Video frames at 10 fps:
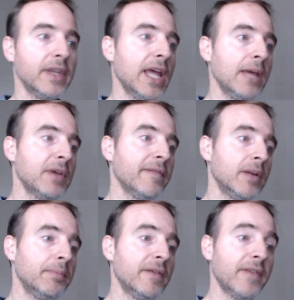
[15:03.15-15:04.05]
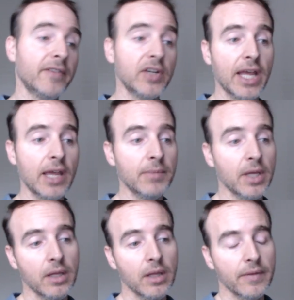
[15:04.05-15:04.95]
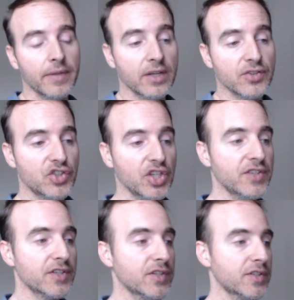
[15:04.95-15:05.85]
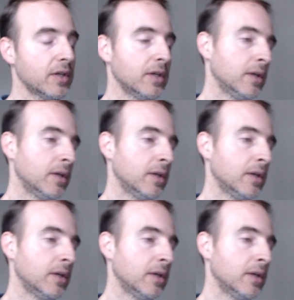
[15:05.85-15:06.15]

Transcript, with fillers: name given above every name that is Jesus,